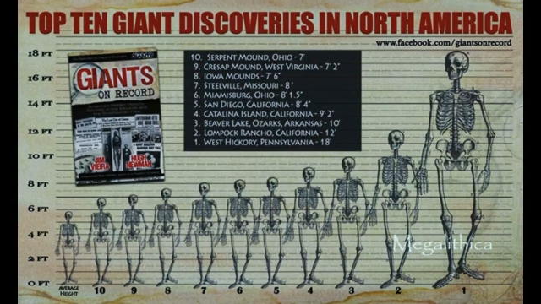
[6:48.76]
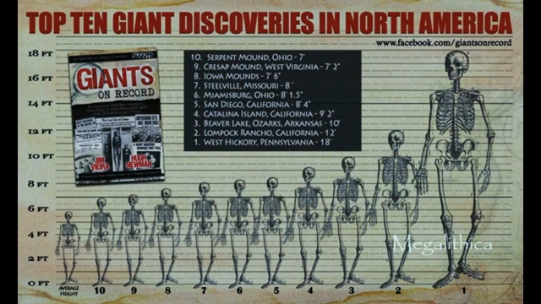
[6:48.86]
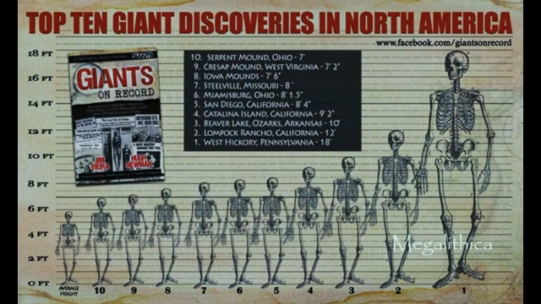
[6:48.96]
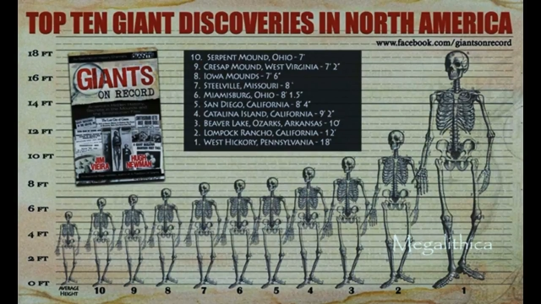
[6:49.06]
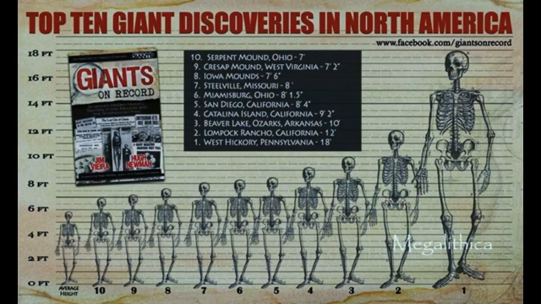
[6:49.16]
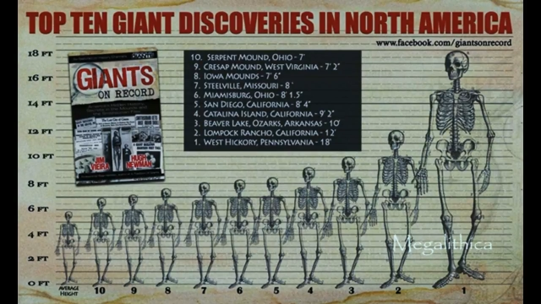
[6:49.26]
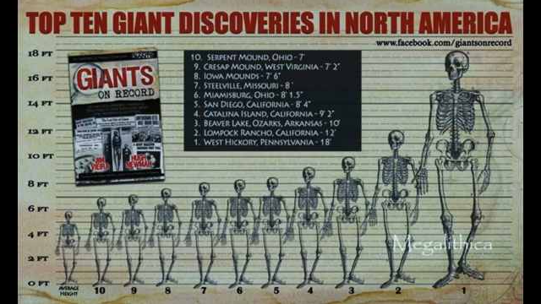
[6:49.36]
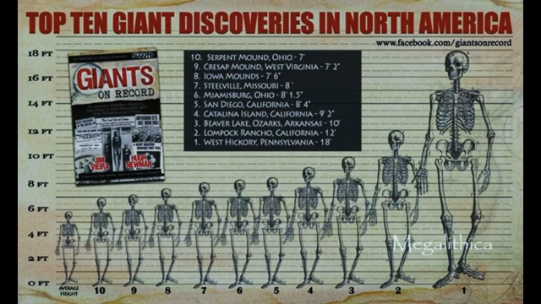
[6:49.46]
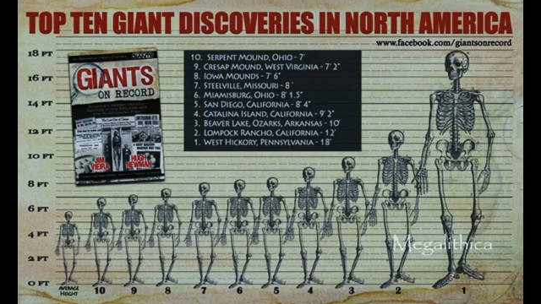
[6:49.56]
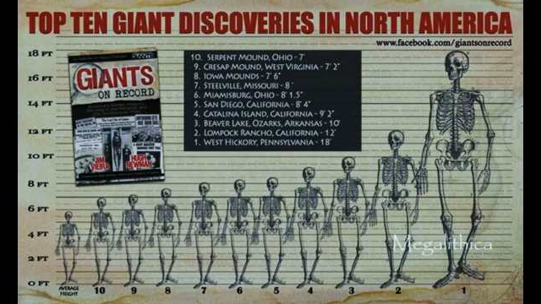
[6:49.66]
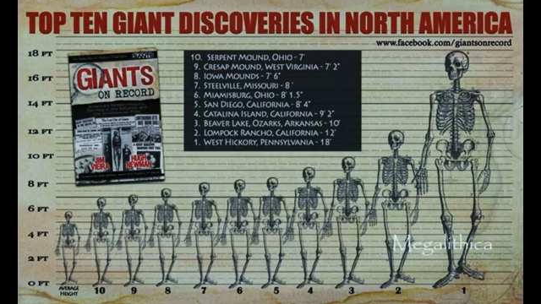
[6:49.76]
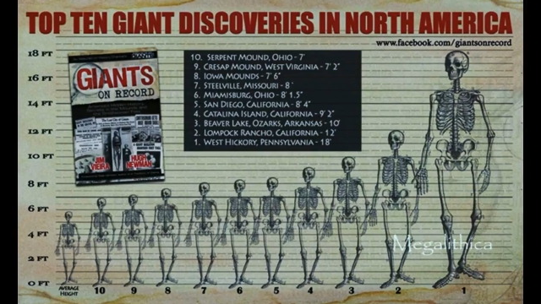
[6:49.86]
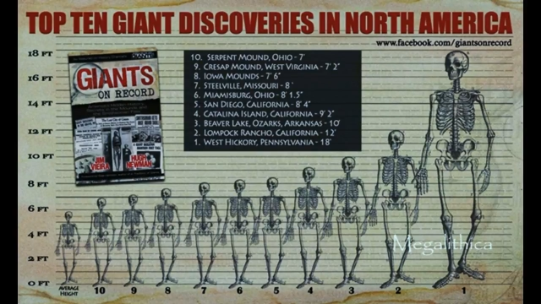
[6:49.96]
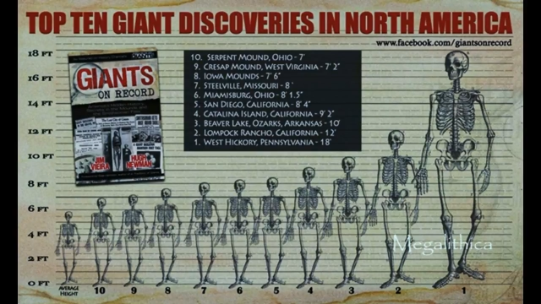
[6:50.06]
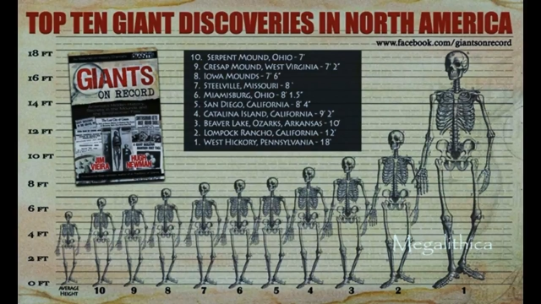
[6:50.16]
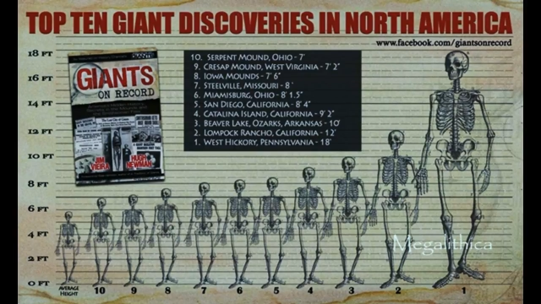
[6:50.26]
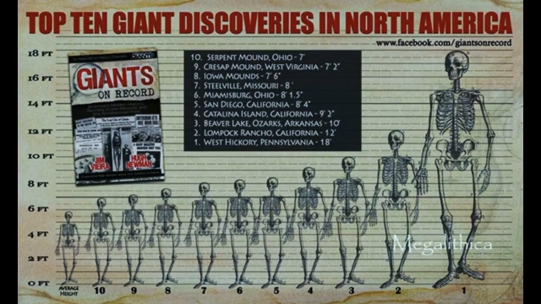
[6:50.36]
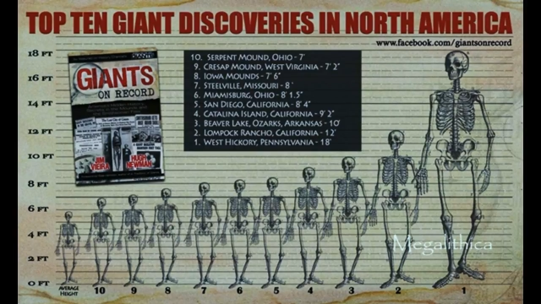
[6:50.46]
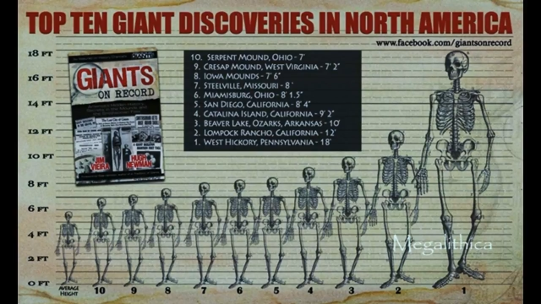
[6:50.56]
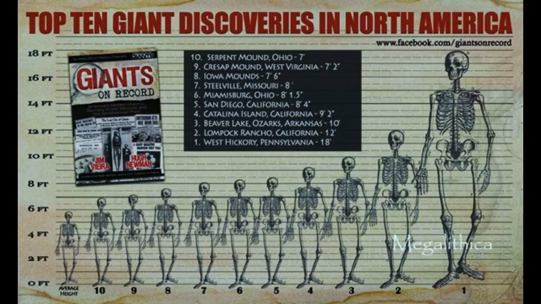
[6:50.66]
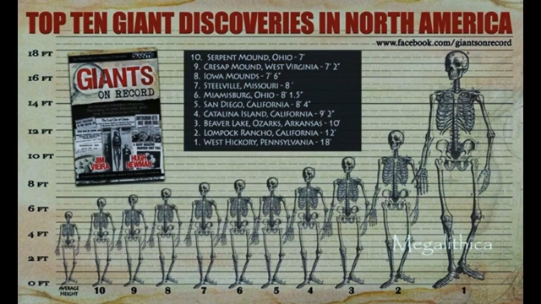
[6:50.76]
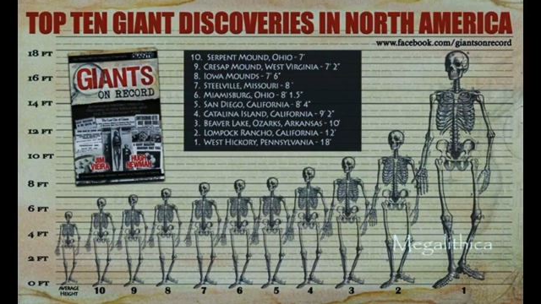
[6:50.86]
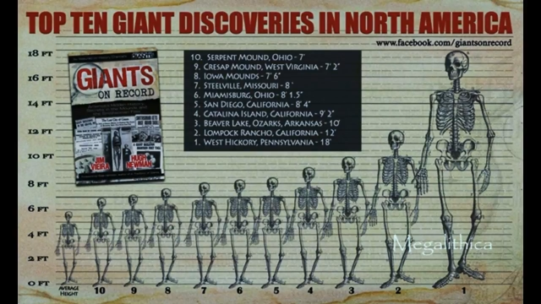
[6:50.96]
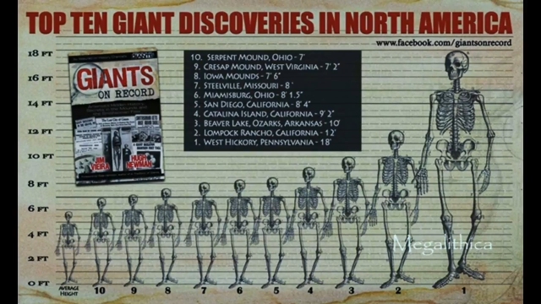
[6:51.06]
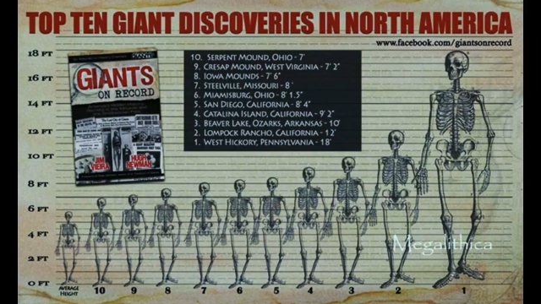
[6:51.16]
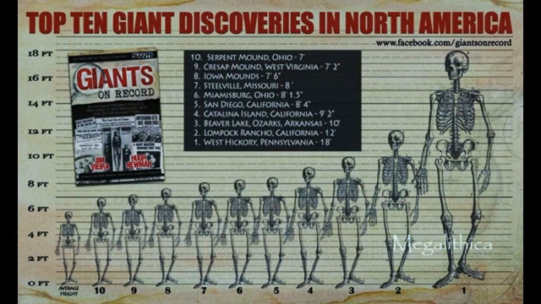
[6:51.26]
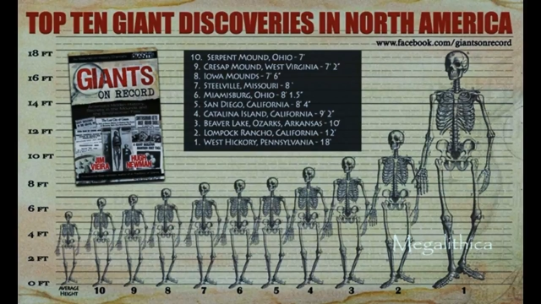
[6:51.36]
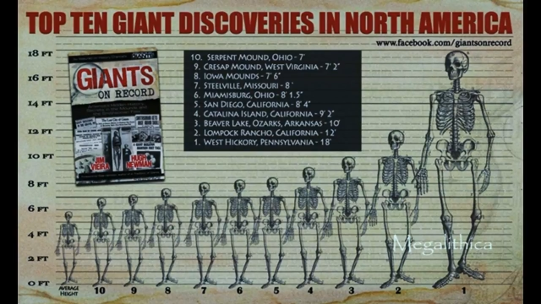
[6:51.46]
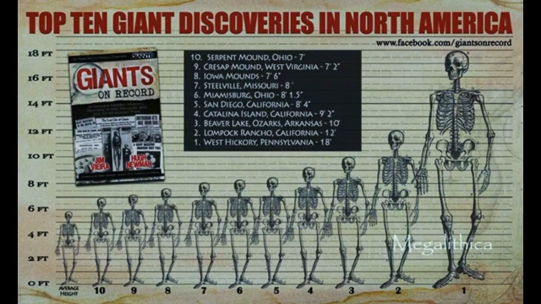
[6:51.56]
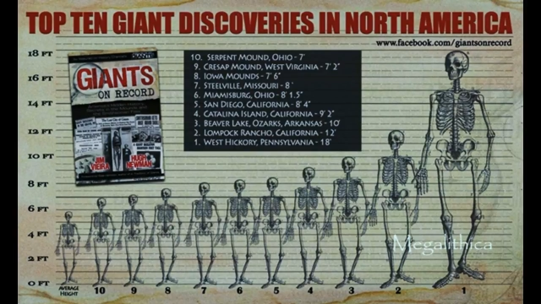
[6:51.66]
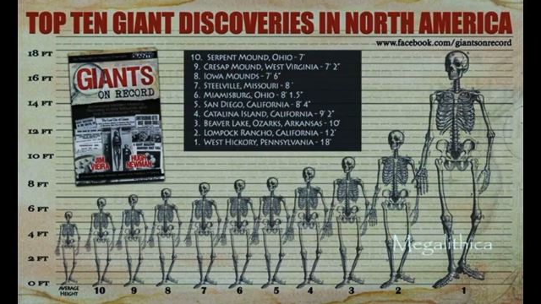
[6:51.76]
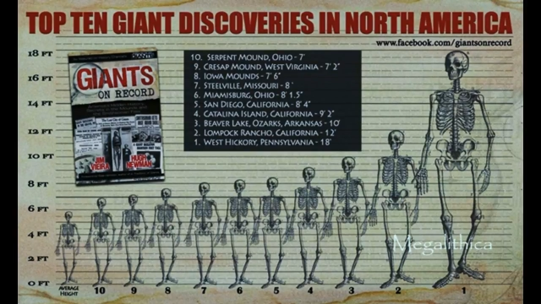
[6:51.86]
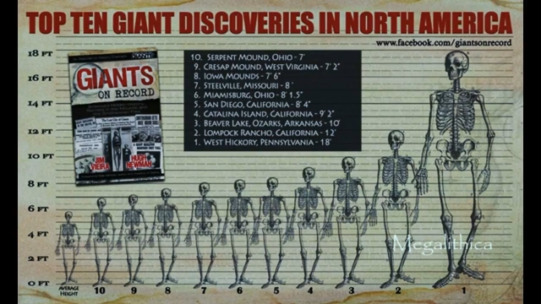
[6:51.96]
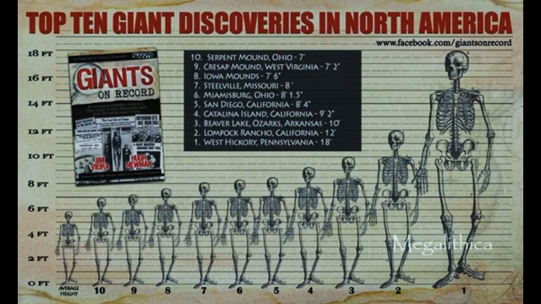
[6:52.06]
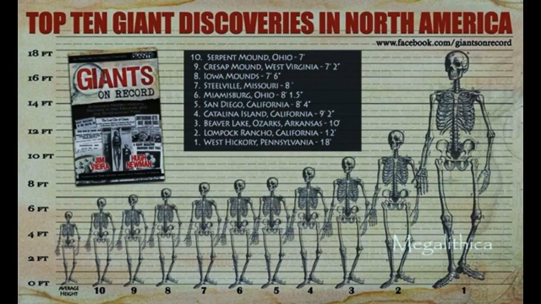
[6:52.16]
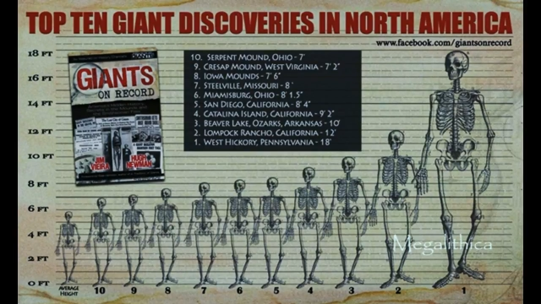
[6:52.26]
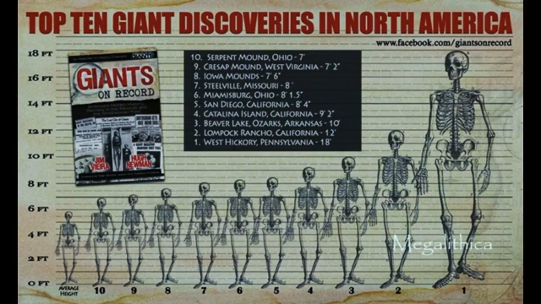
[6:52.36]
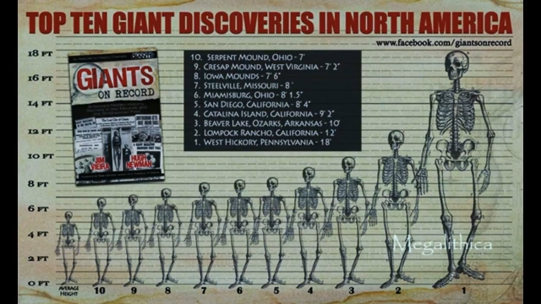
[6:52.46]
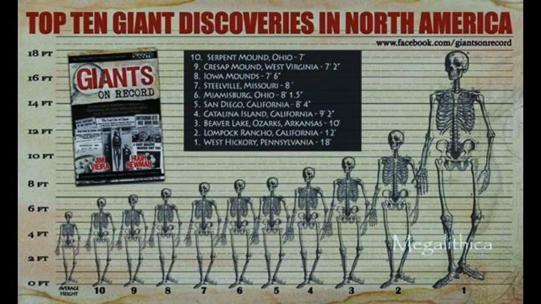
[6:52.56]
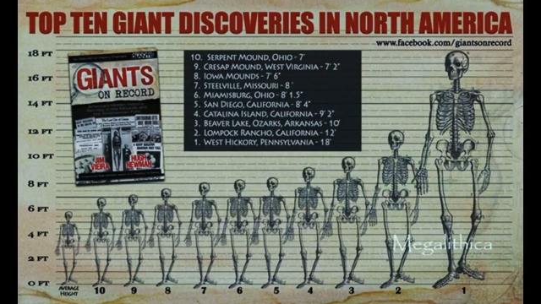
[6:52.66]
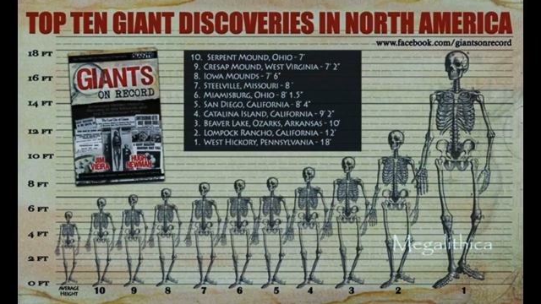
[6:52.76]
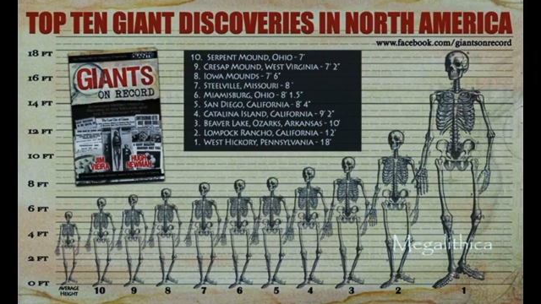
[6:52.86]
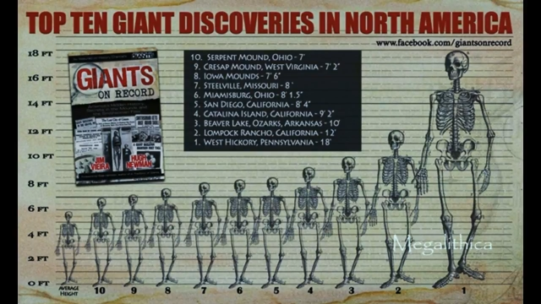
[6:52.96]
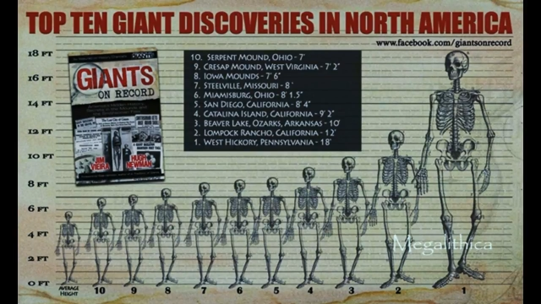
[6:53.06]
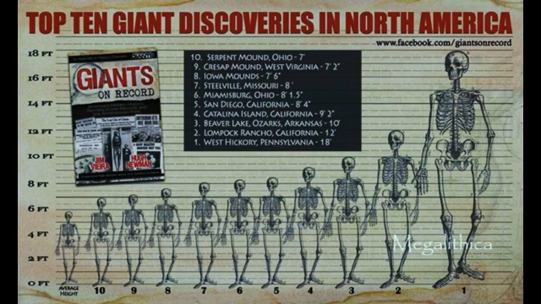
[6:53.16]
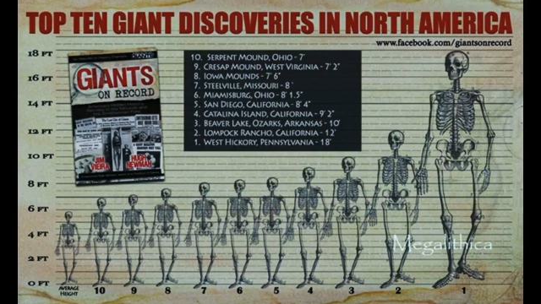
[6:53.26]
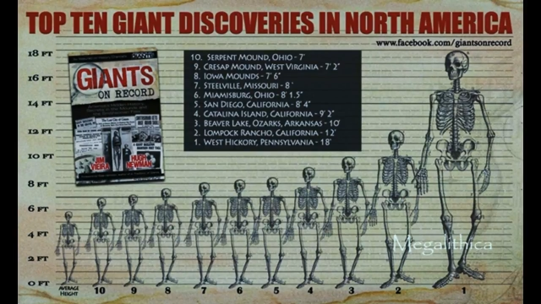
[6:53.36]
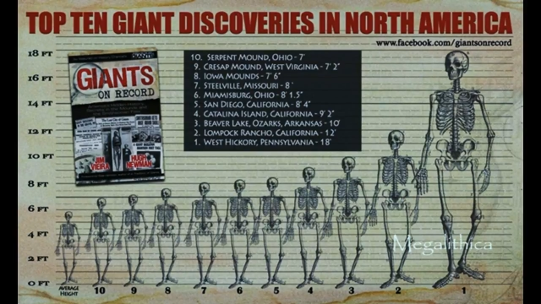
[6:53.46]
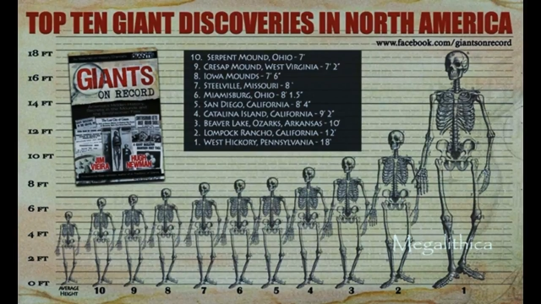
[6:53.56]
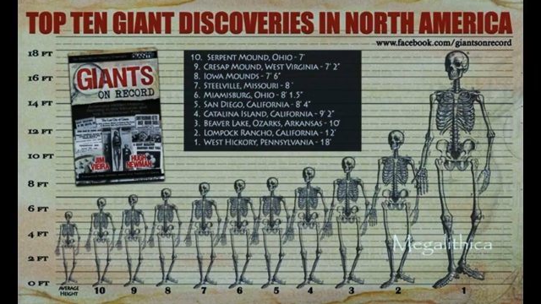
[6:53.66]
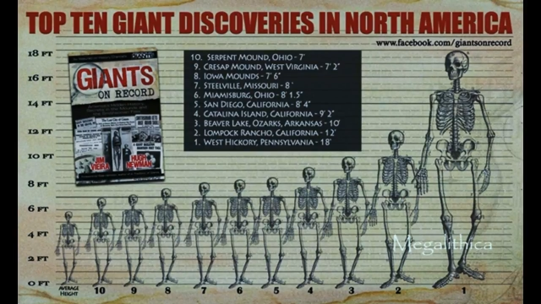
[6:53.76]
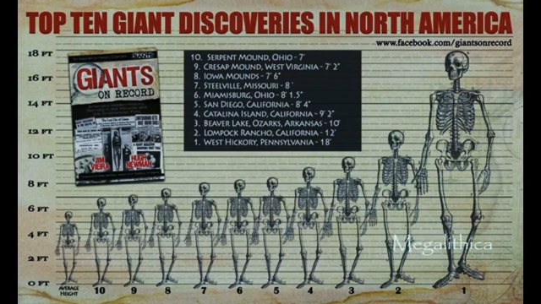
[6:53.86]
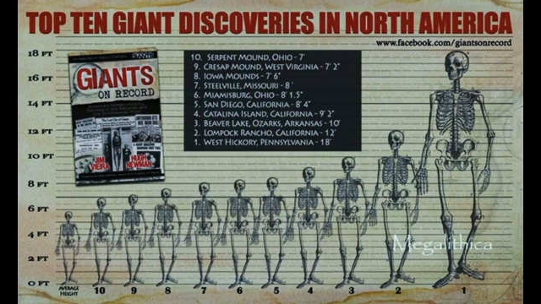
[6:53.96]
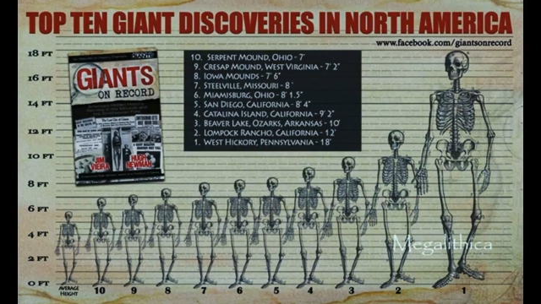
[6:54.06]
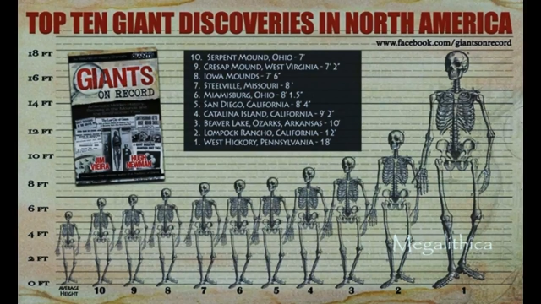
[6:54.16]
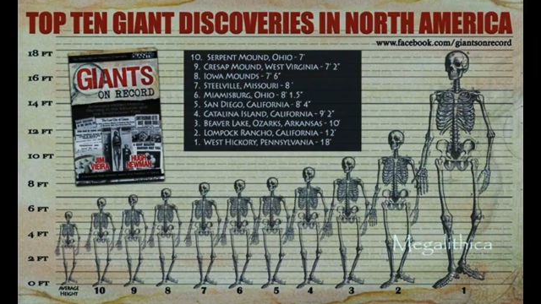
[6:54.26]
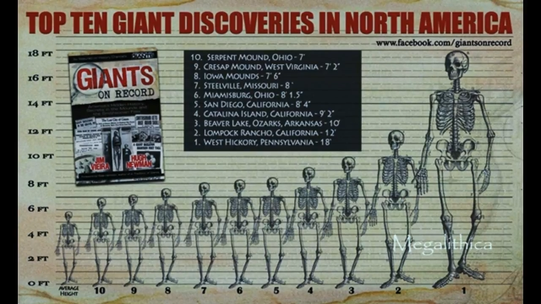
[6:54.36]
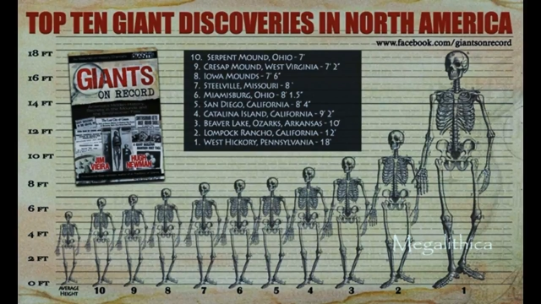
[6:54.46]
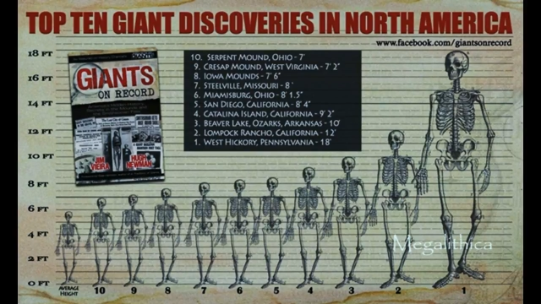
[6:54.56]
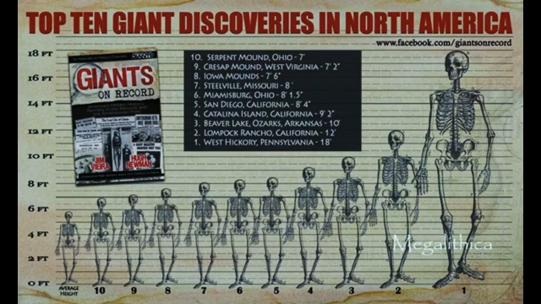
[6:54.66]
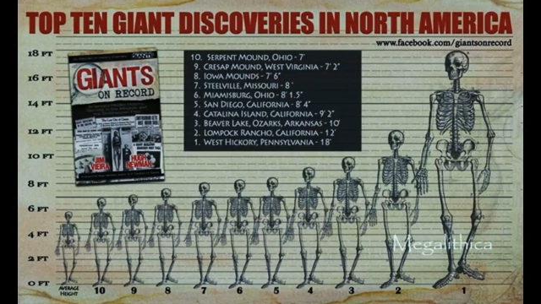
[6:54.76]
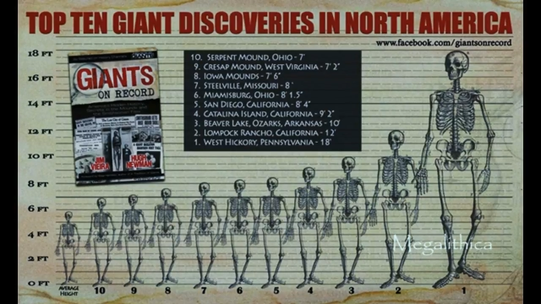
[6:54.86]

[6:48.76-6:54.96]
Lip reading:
(no speaker visible)